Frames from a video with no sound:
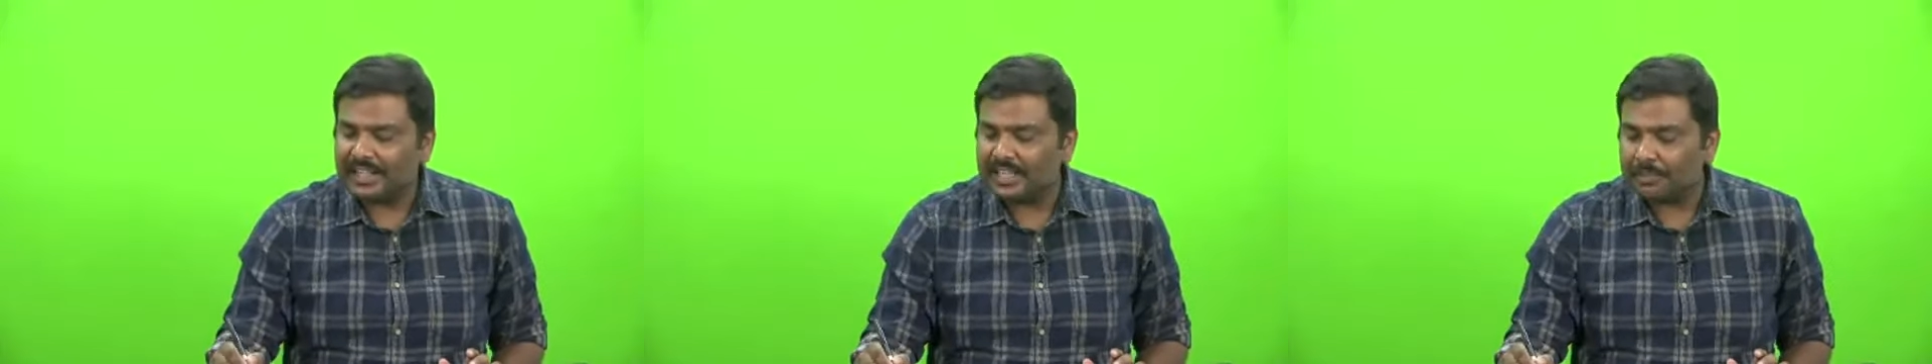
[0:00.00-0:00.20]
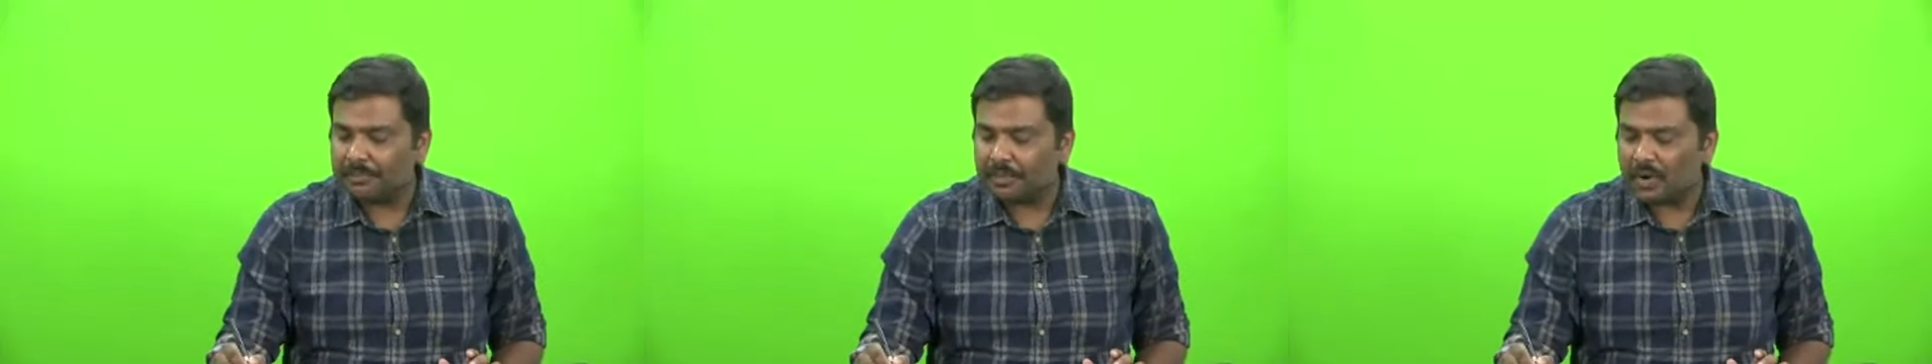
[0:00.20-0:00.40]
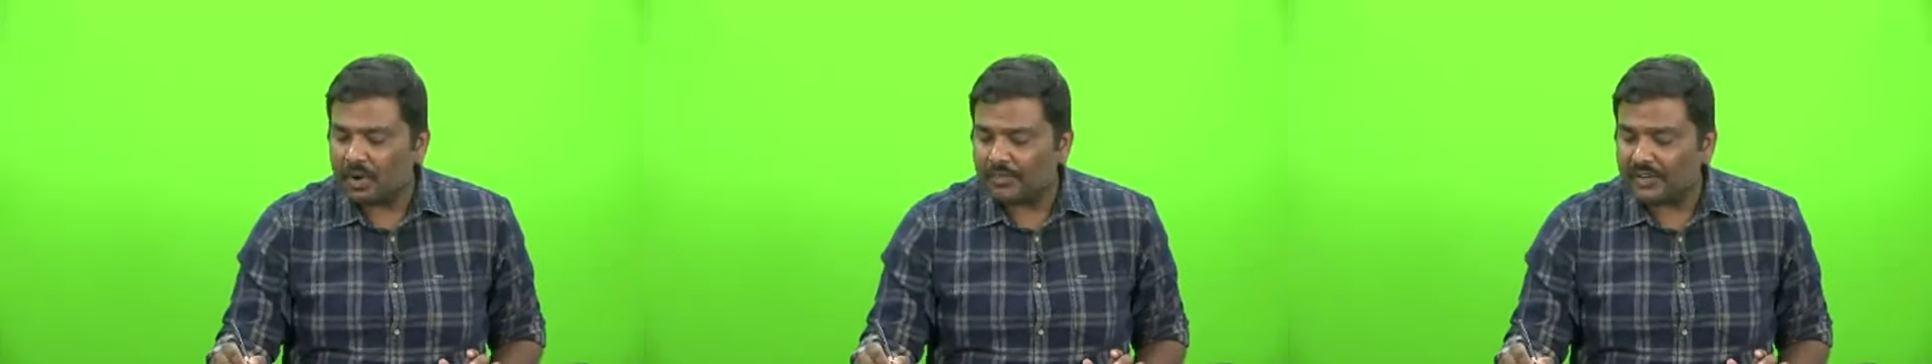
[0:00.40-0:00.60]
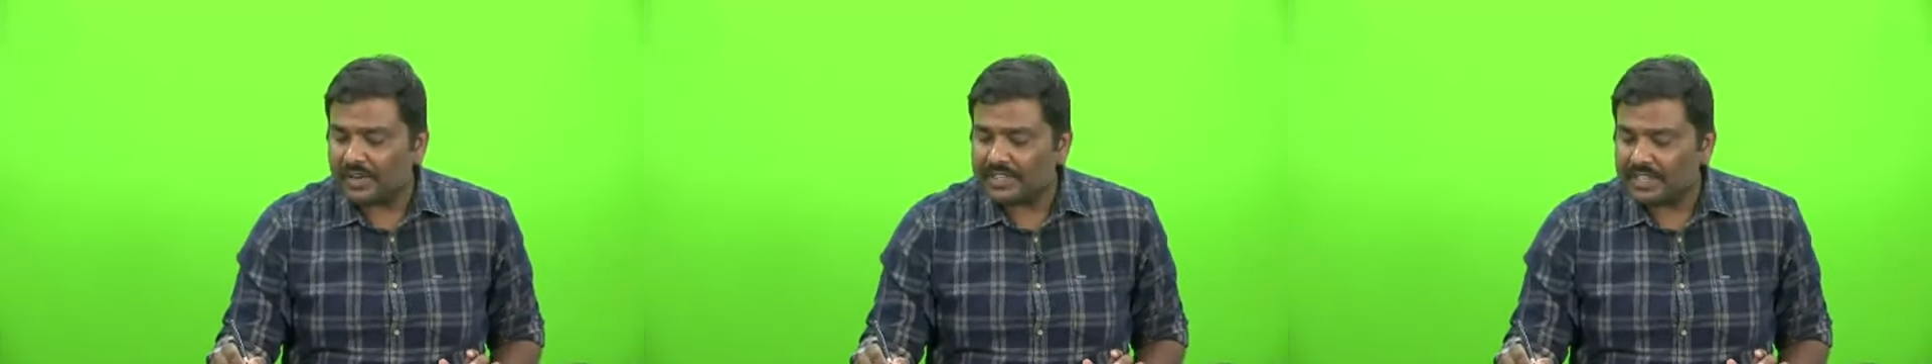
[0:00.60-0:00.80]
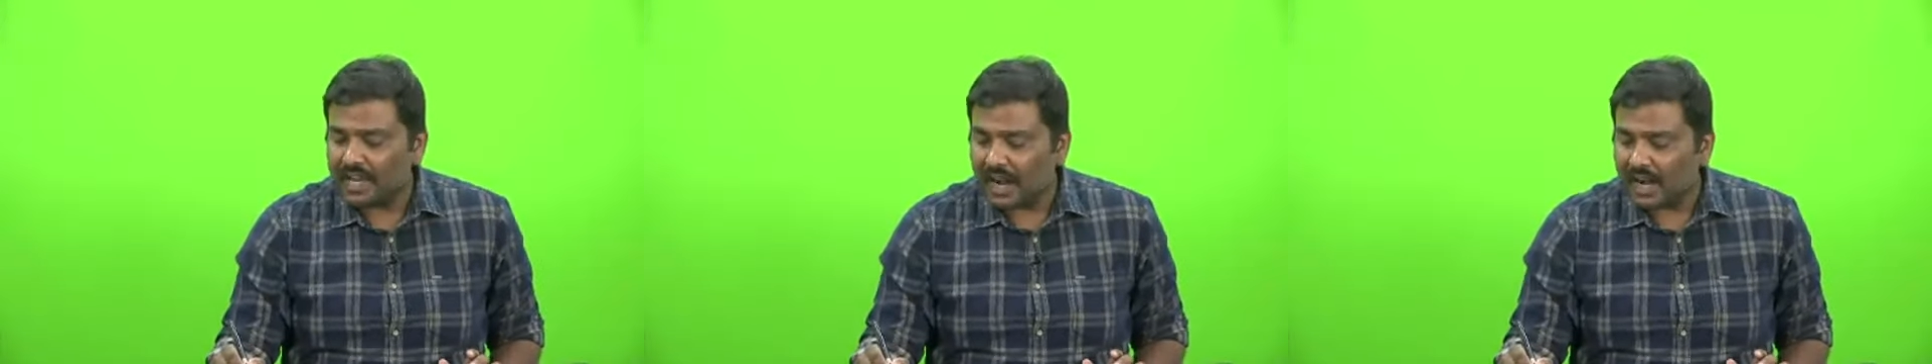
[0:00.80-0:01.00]
the
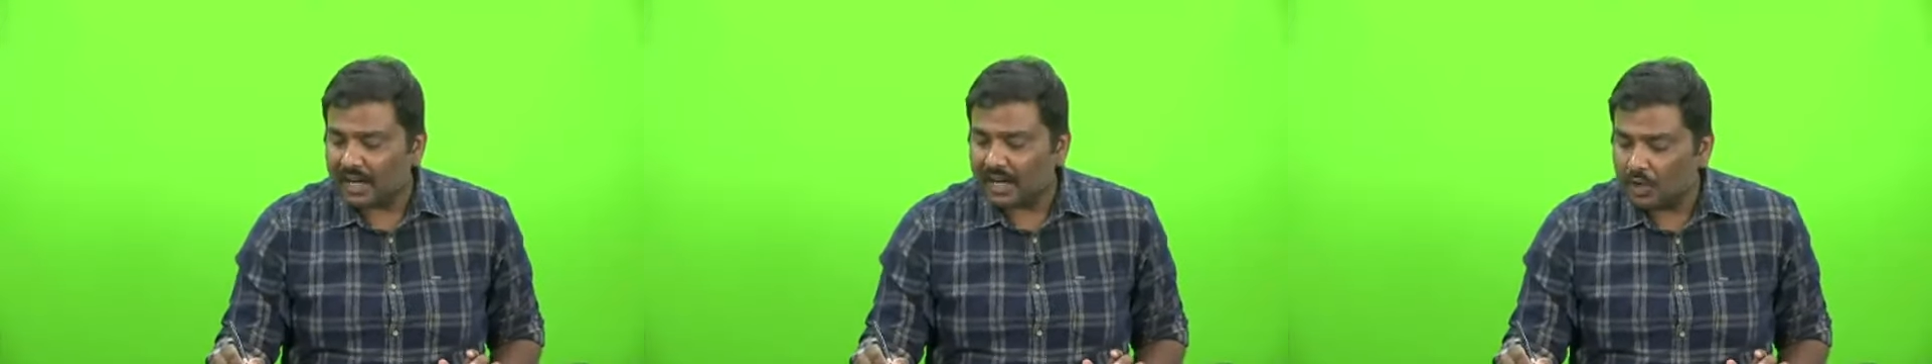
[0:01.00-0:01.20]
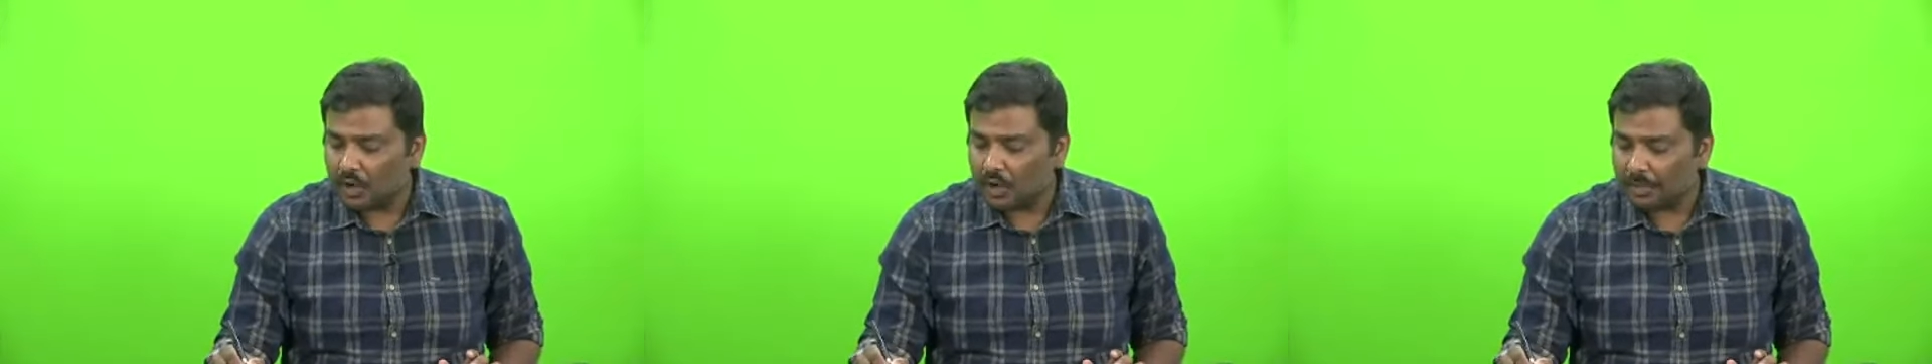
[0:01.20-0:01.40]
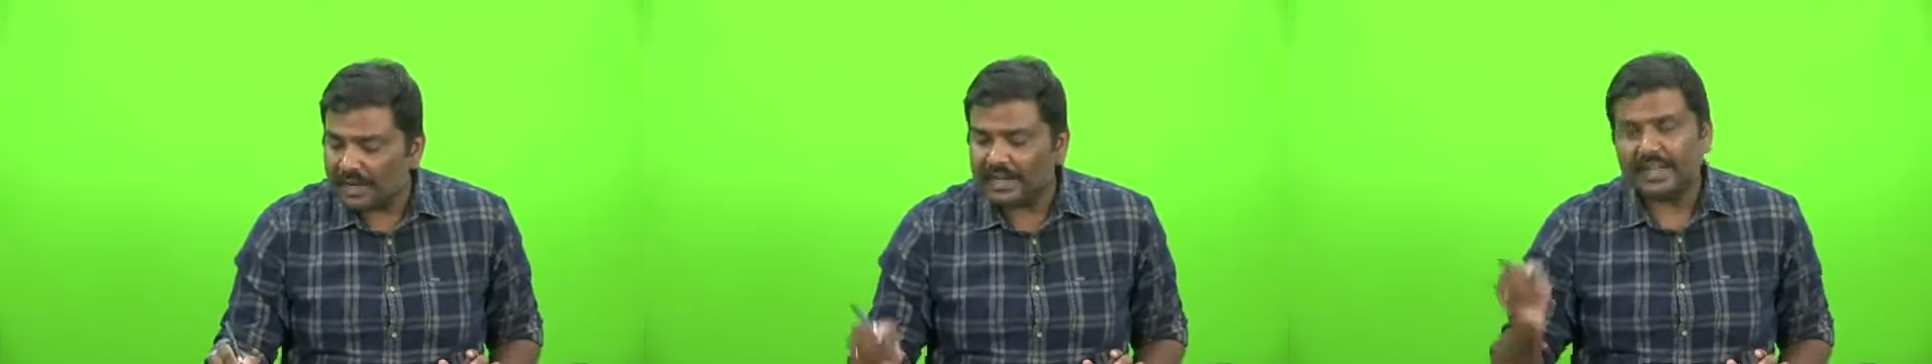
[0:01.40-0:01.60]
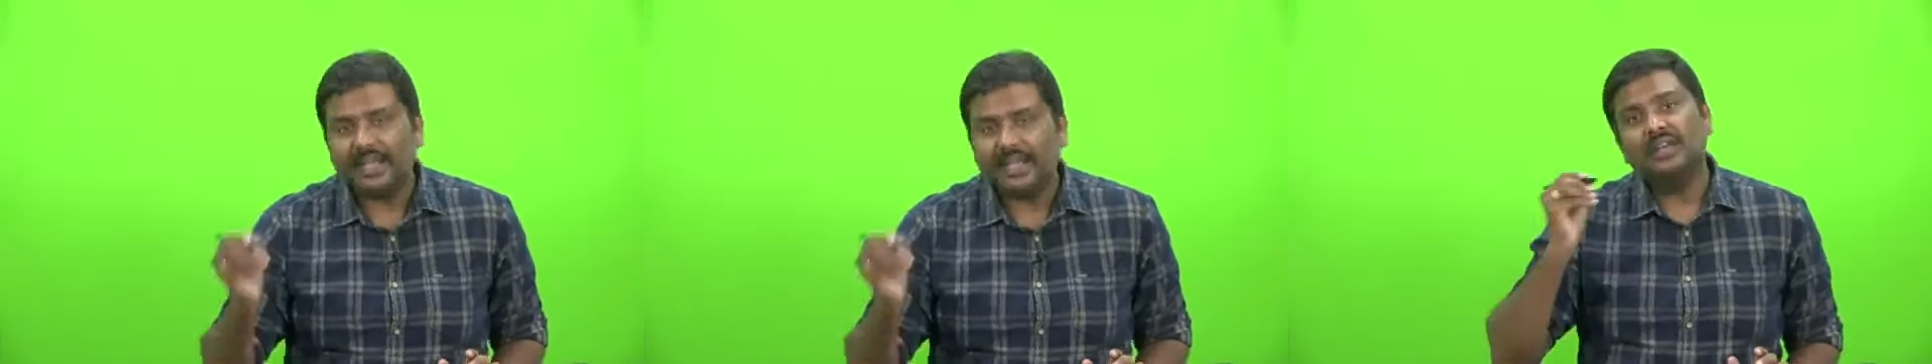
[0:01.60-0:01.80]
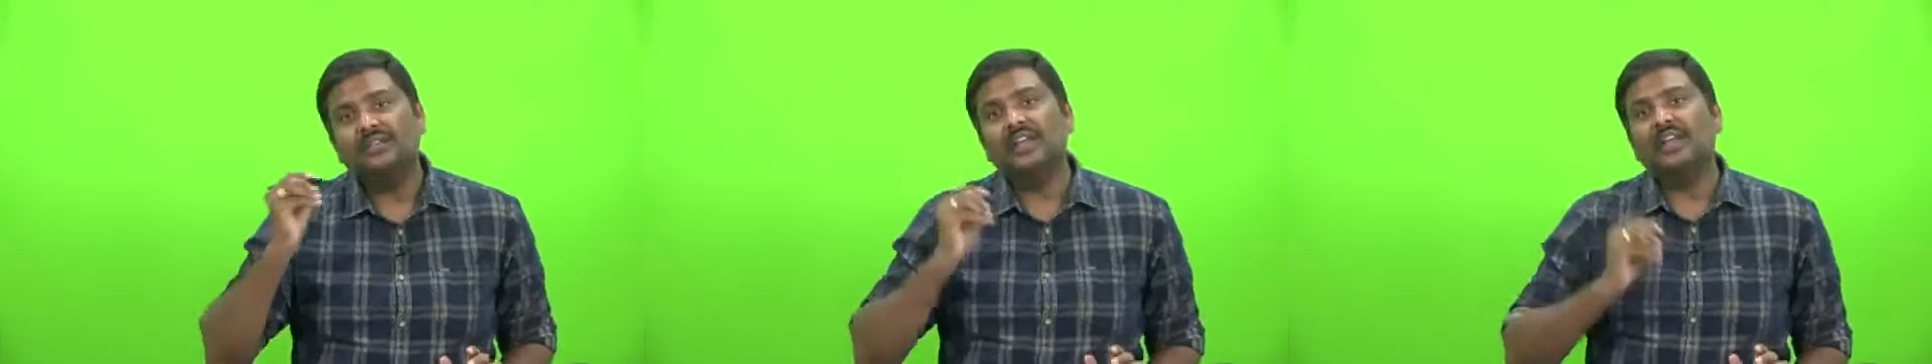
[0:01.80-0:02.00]
profits
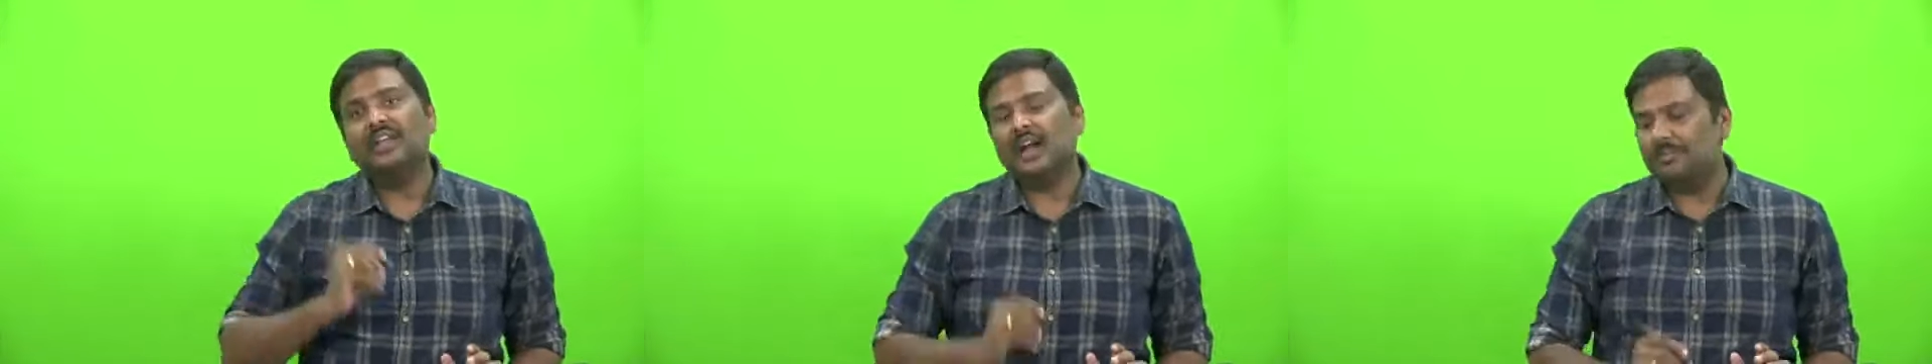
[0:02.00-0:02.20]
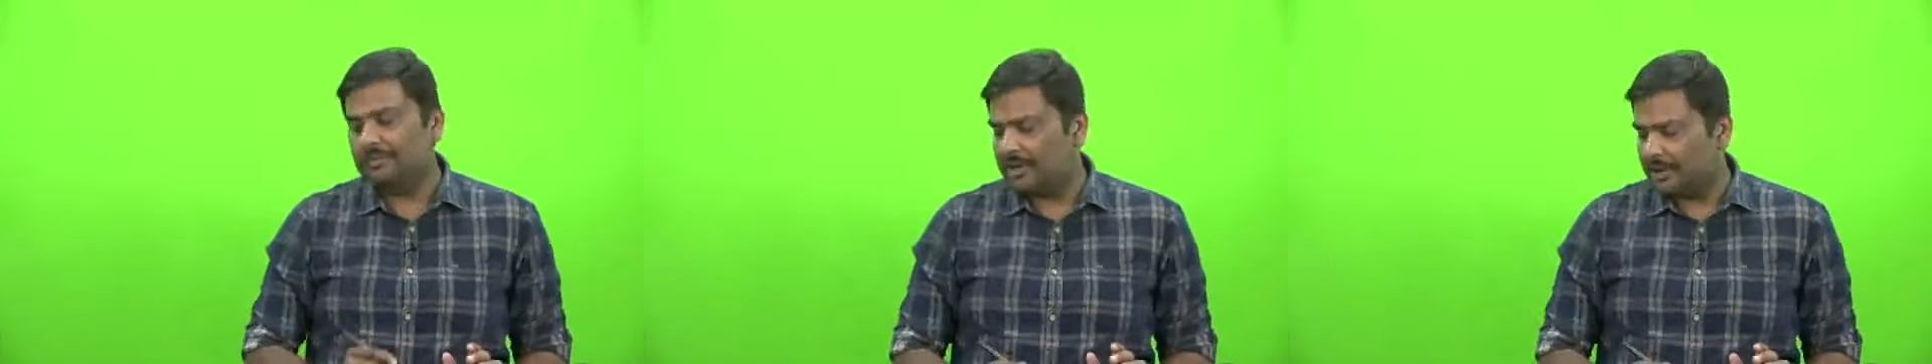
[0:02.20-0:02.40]
automatically will come